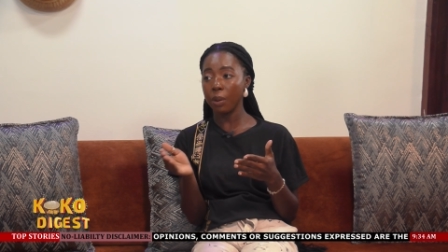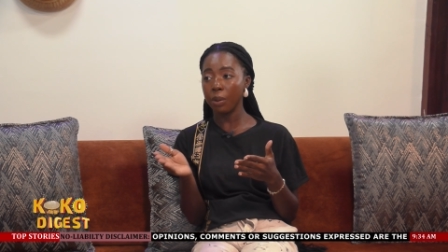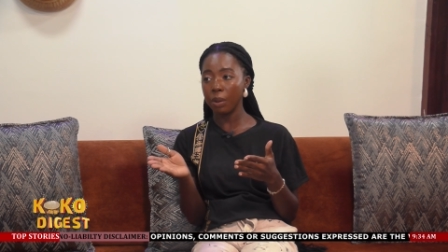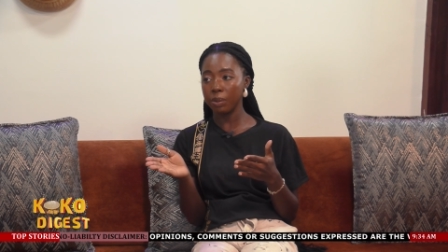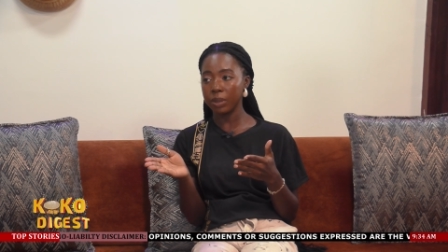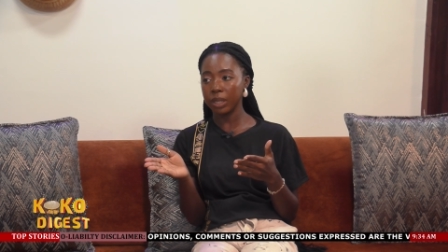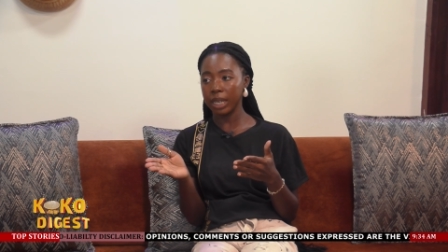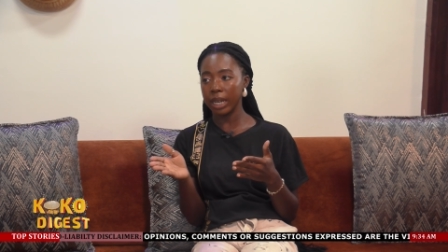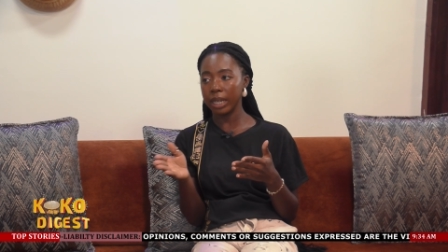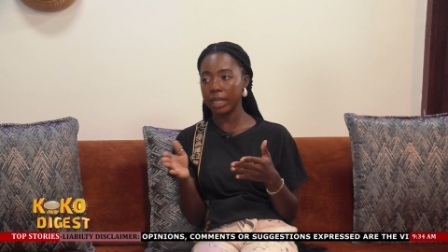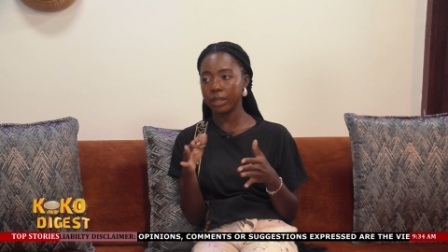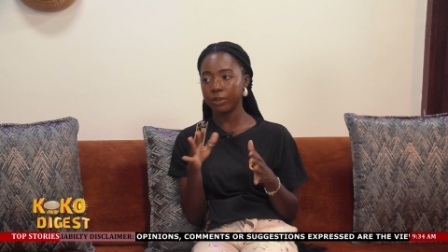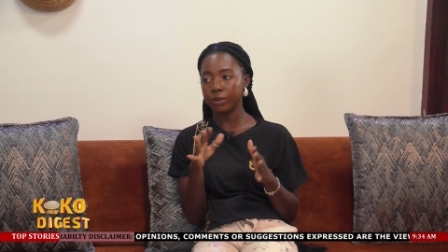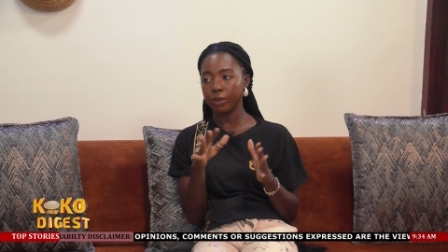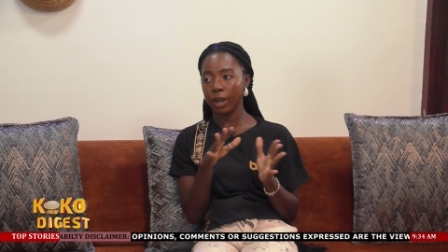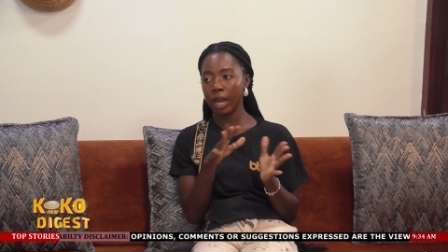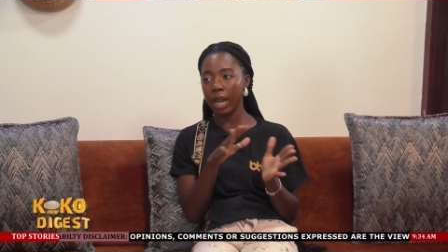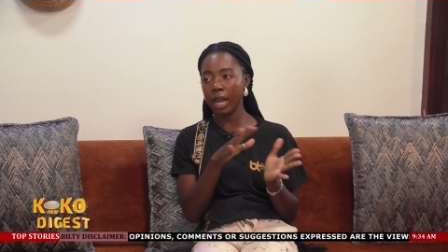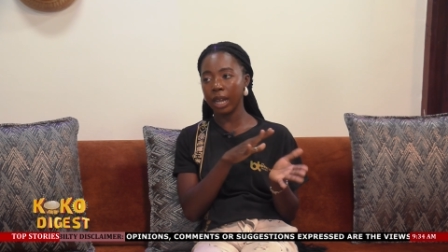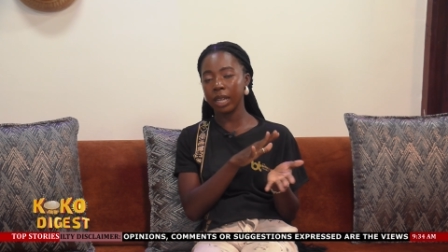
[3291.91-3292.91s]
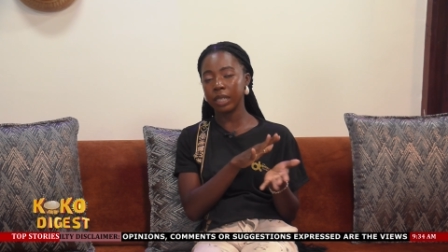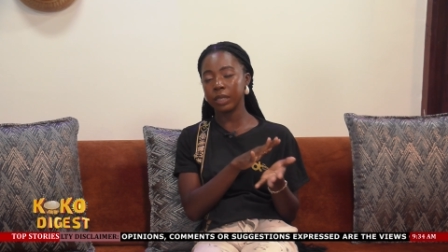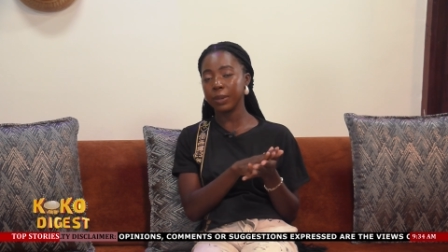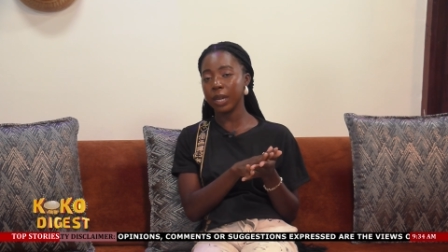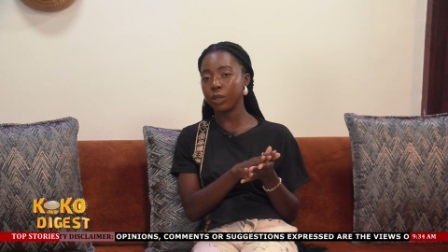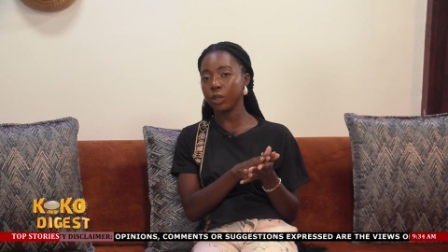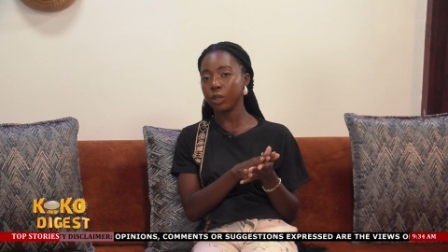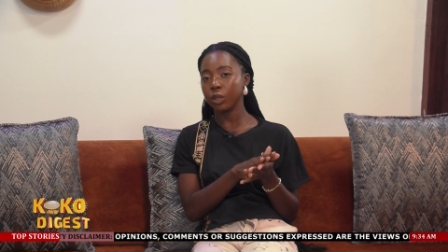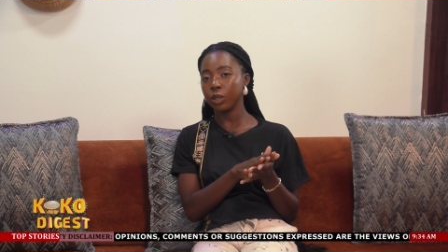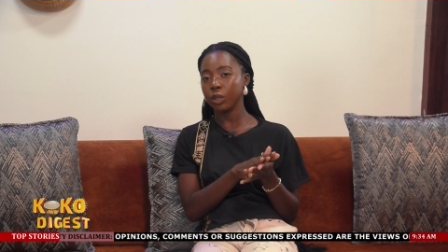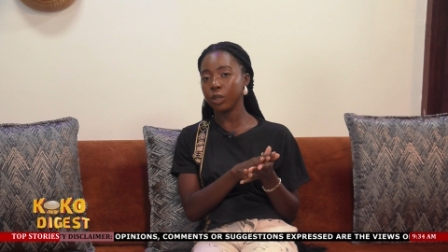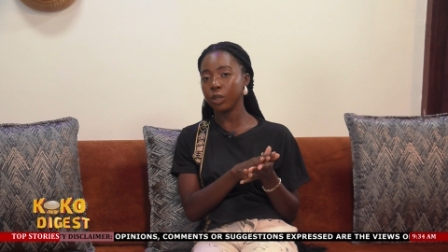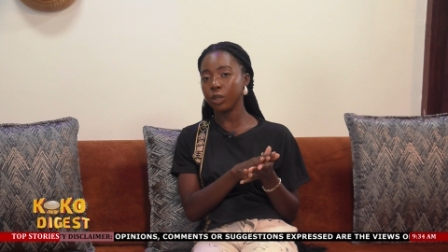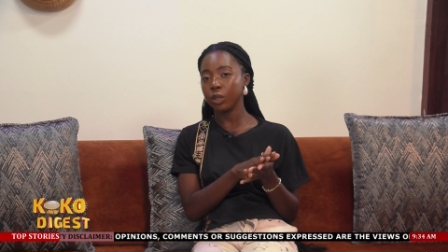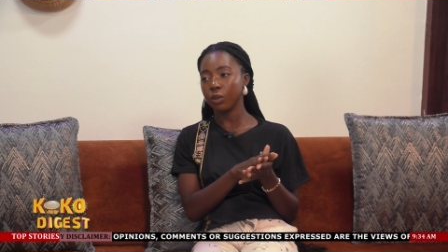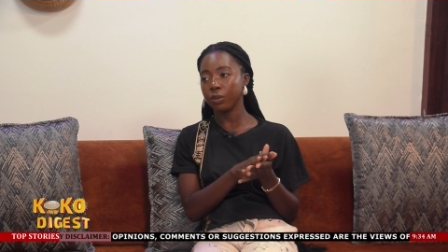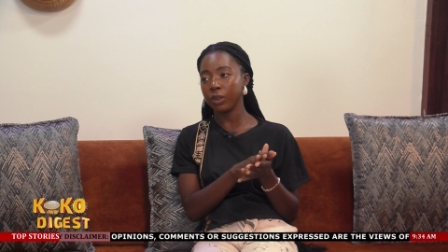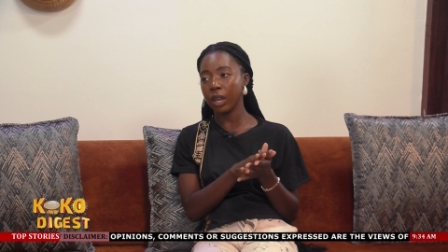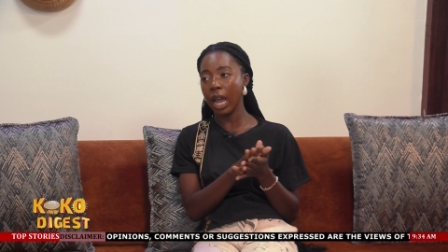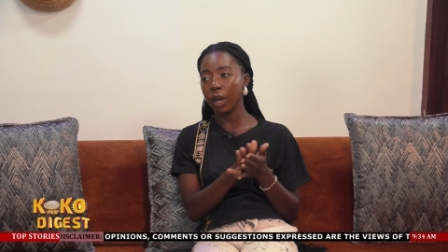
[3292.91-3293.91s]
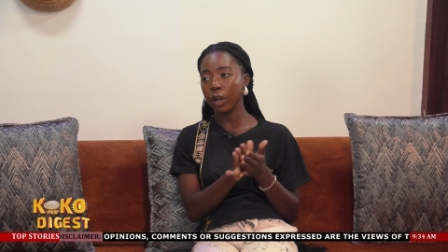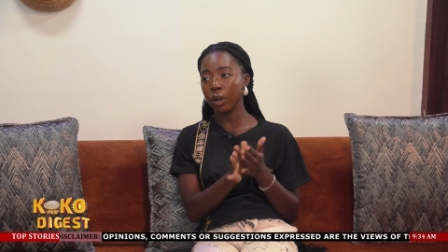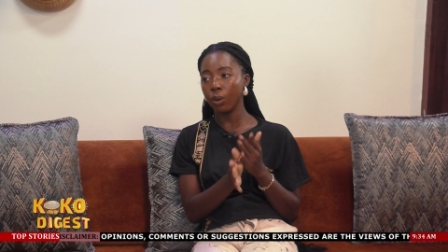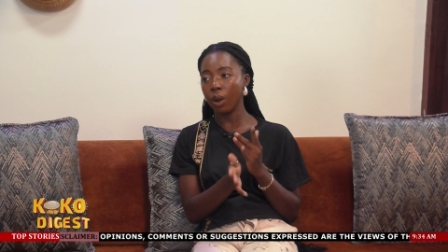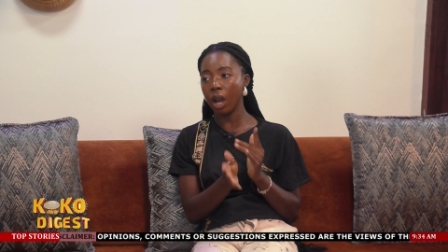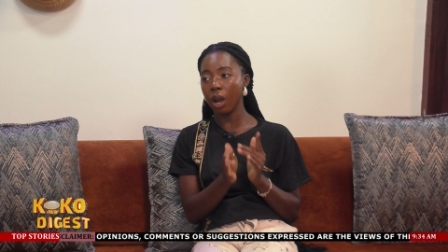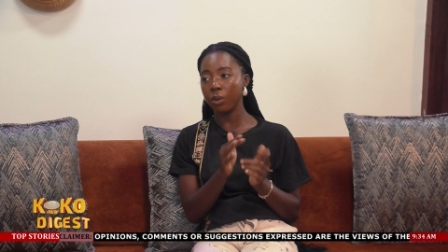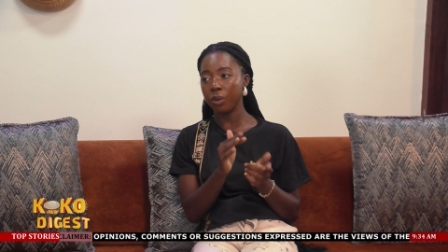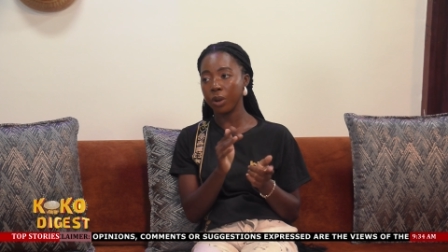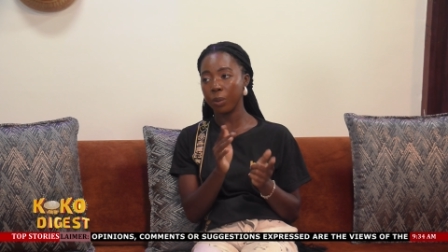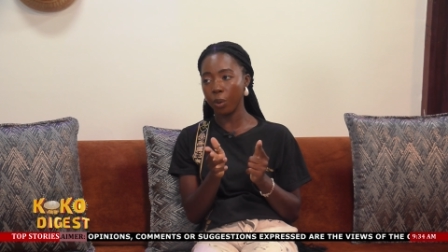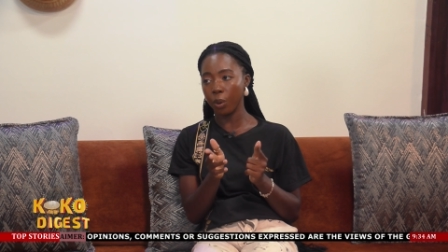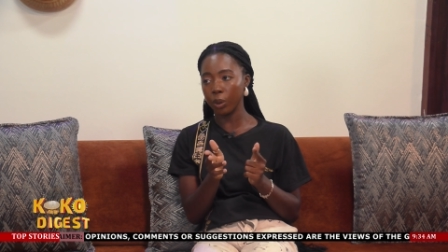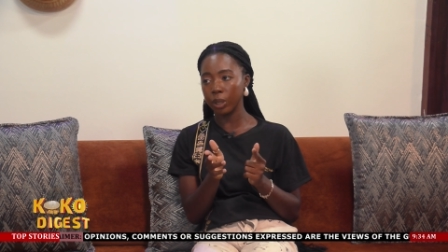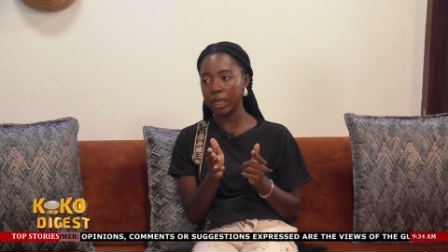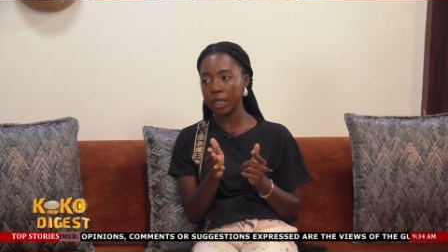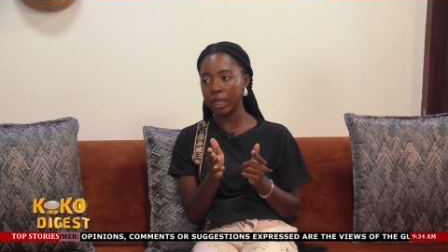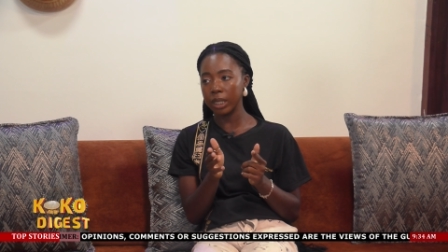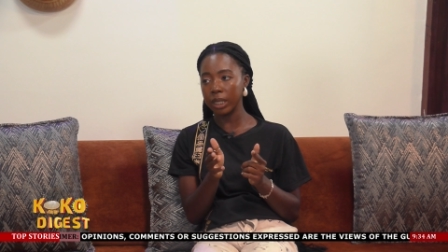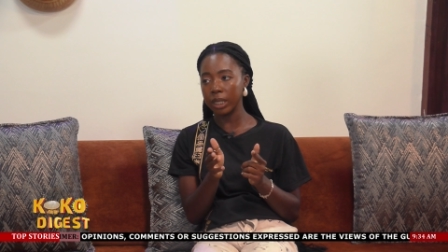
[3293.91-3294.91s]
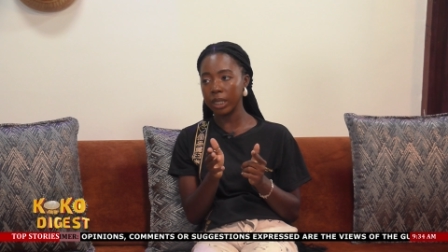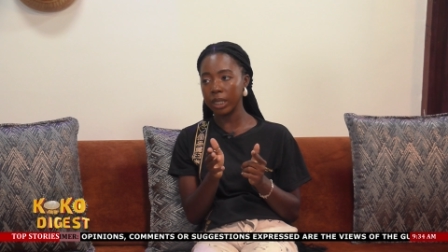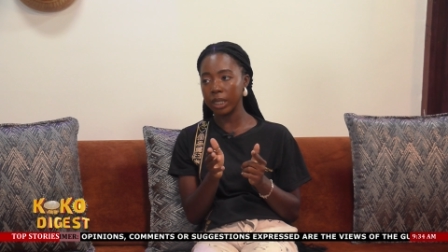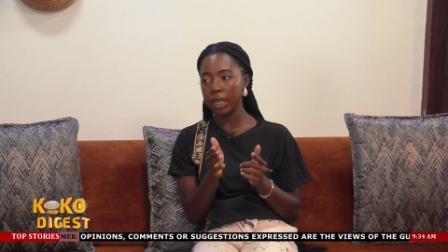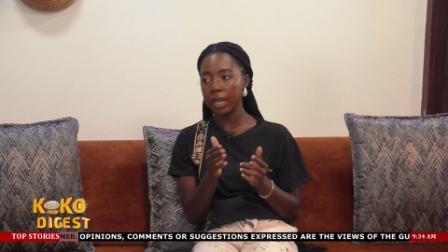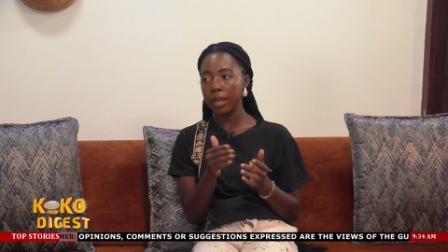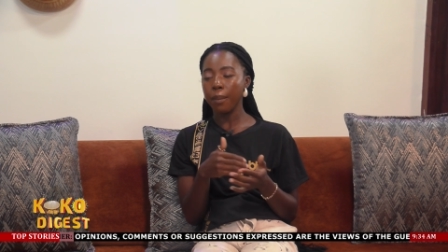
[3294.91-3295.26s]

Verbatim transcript: our websites for as part of our annual okay. report.